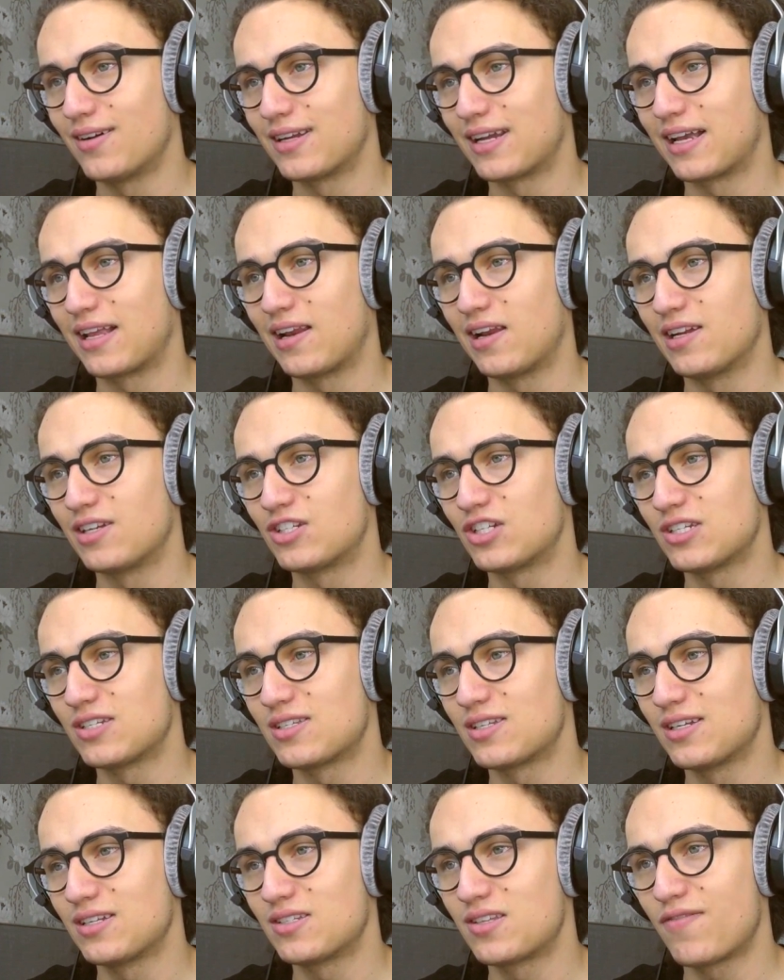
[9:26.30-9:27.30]
it a glitch,
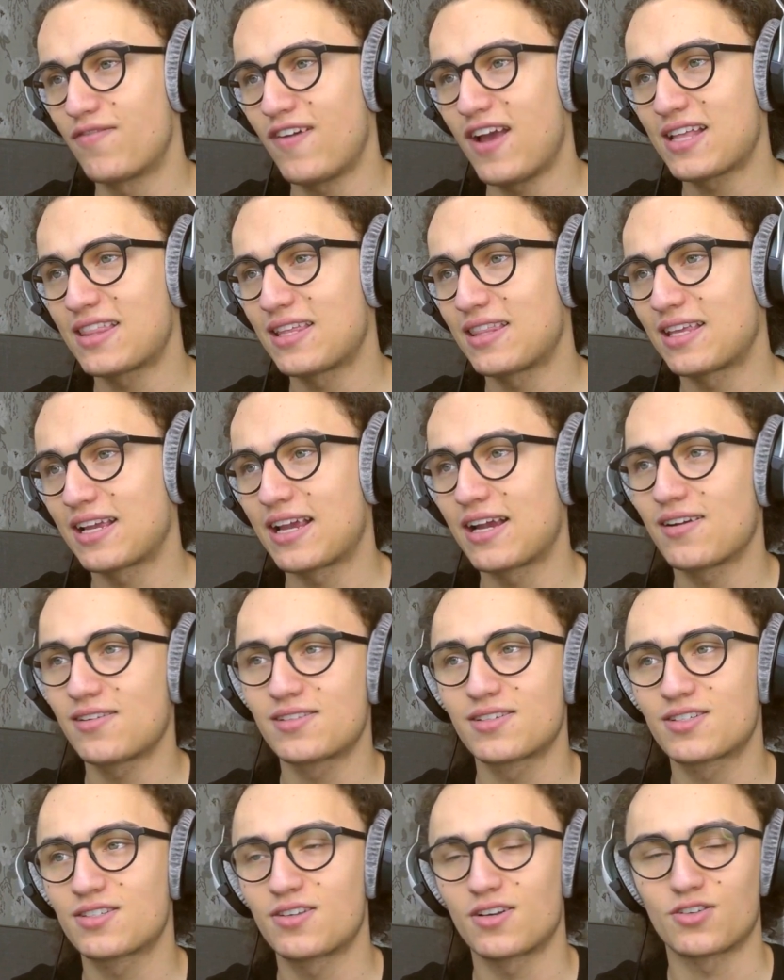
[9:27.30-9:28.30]
is the fact that the
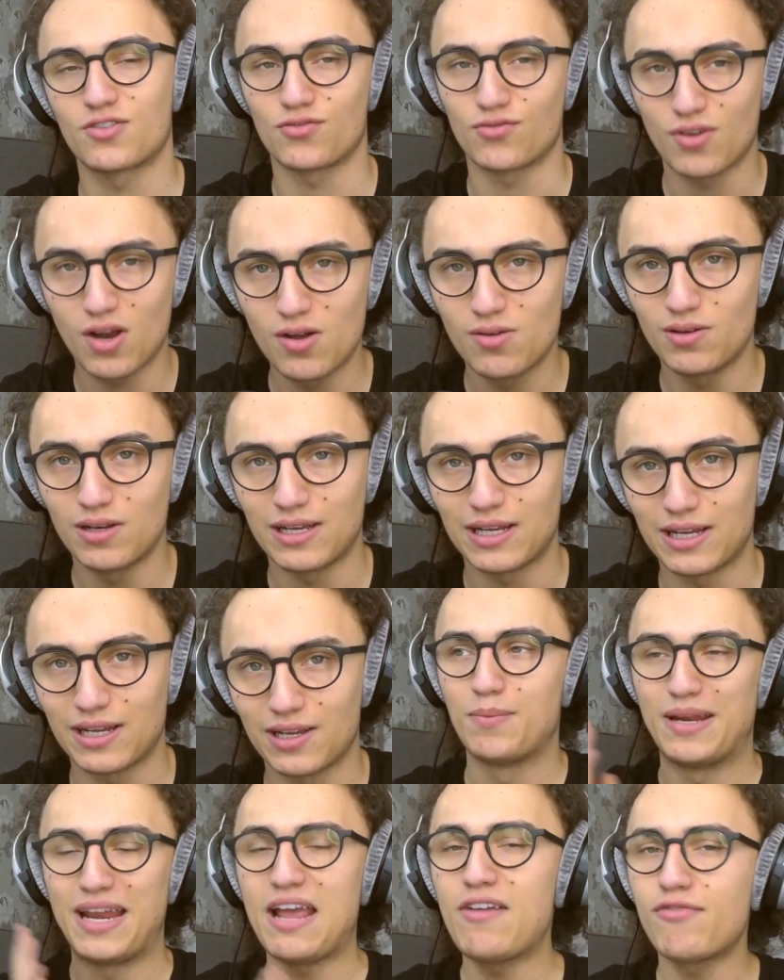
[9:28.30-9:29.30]
character starts rolling,
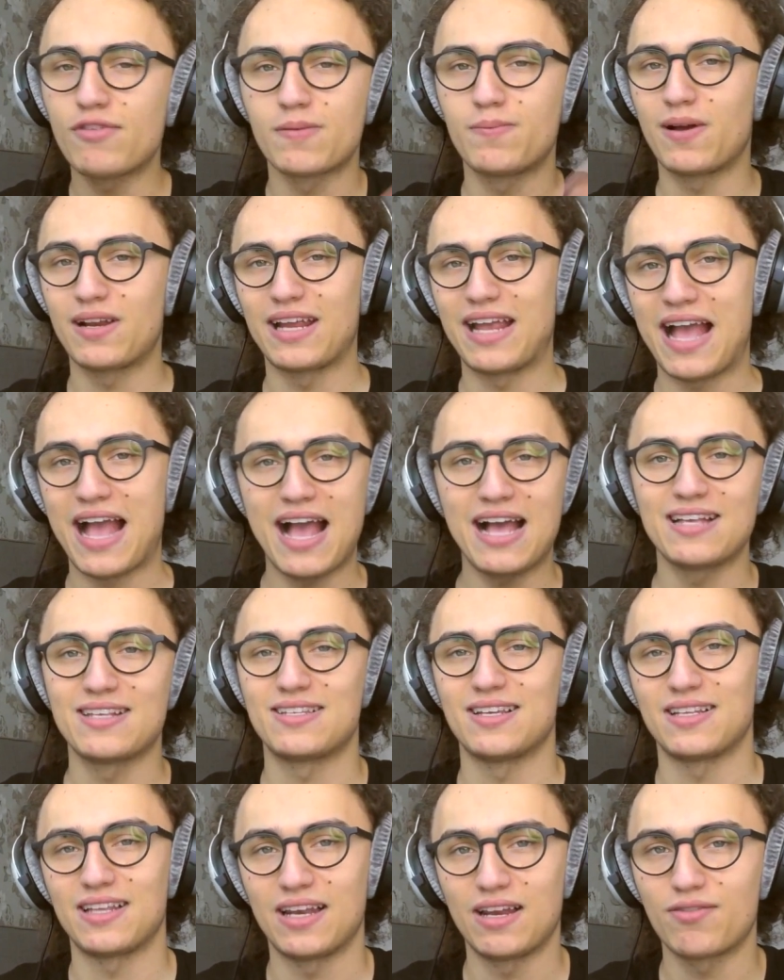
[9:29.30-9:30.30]
but everybody has
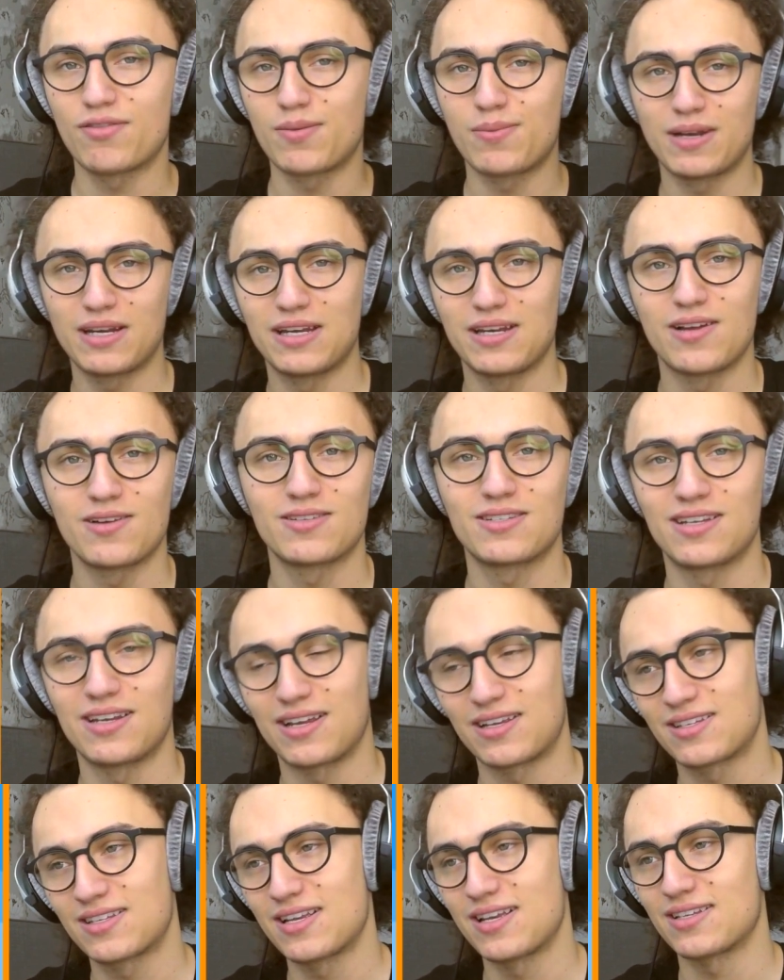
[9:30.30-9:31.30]
it and everybody knows it
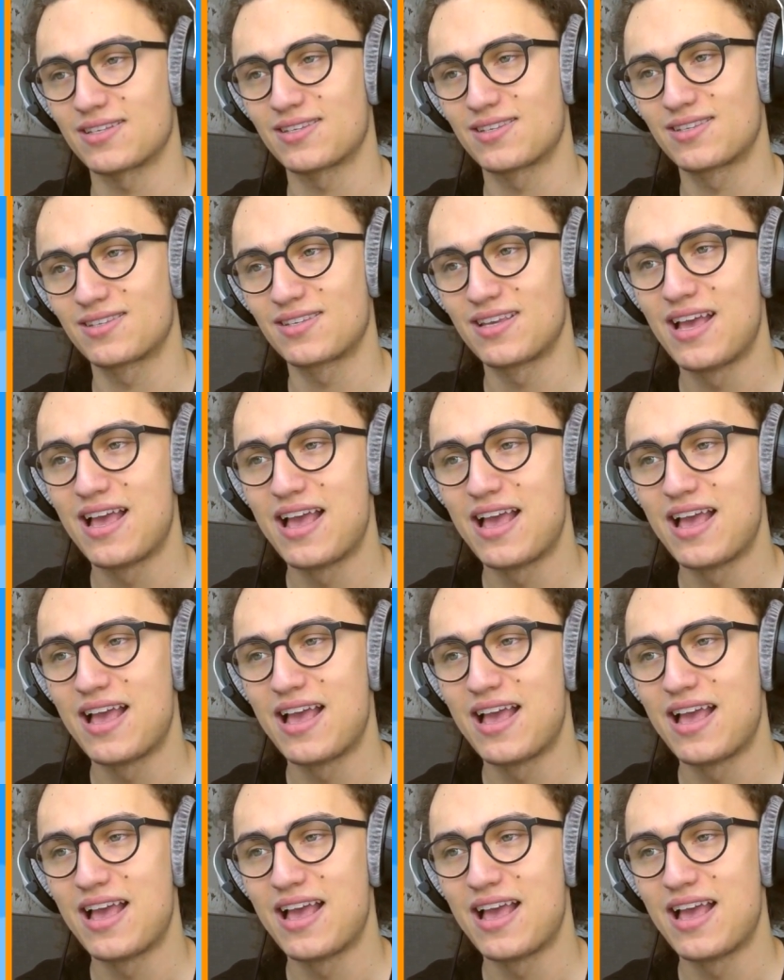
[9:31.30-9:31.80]
exists.